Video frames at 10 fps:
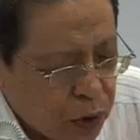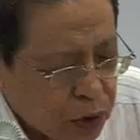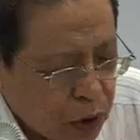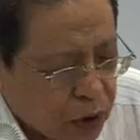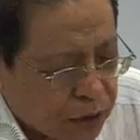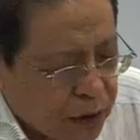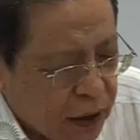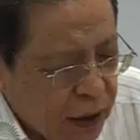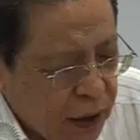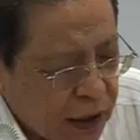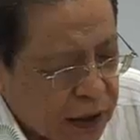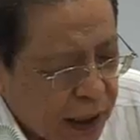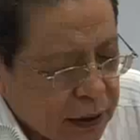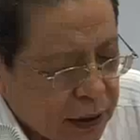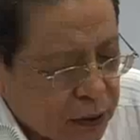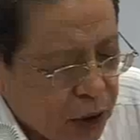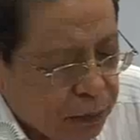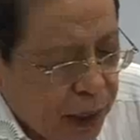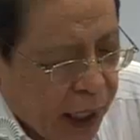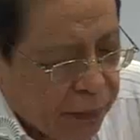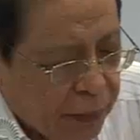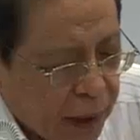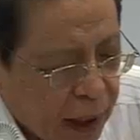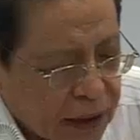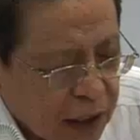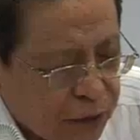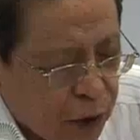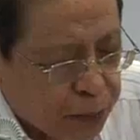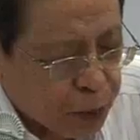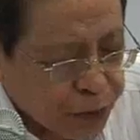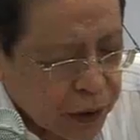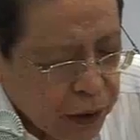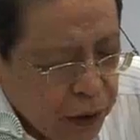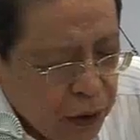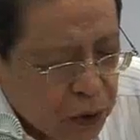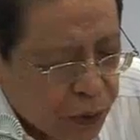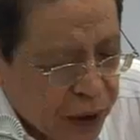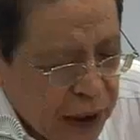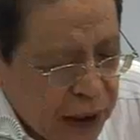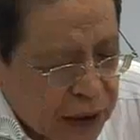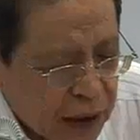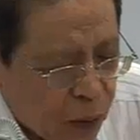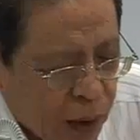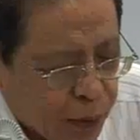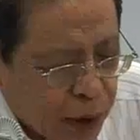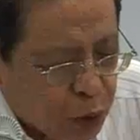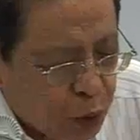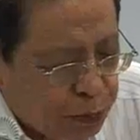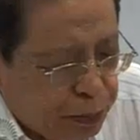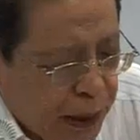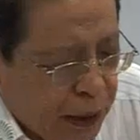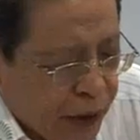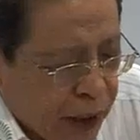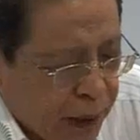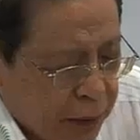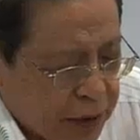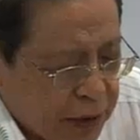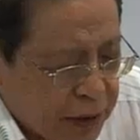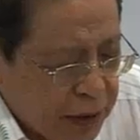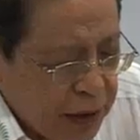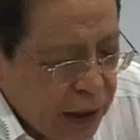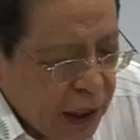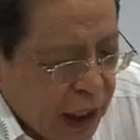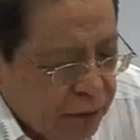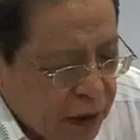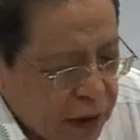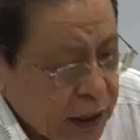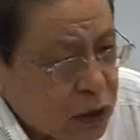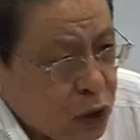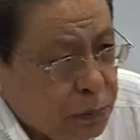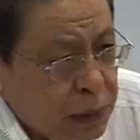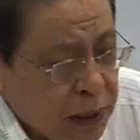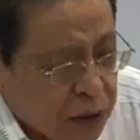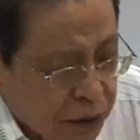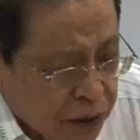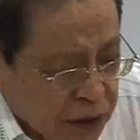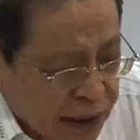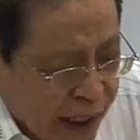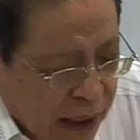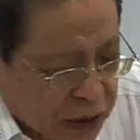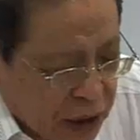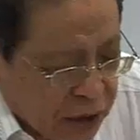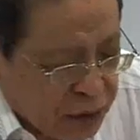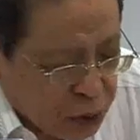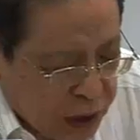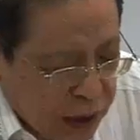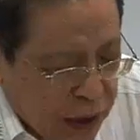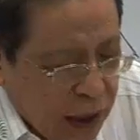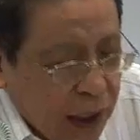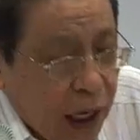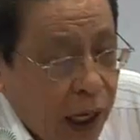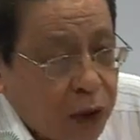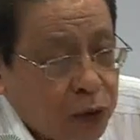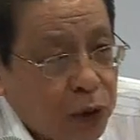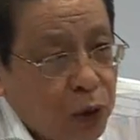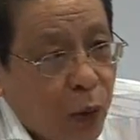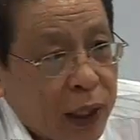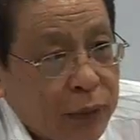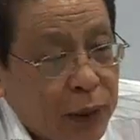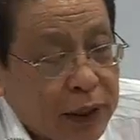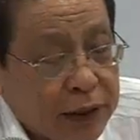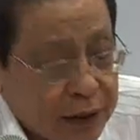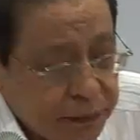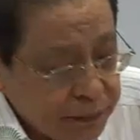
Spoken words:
shot off his letter to the PM asking for approval to release the 1.2 billion ringgit payments? If this is not ministerial dereliction of duty, I don't know what is.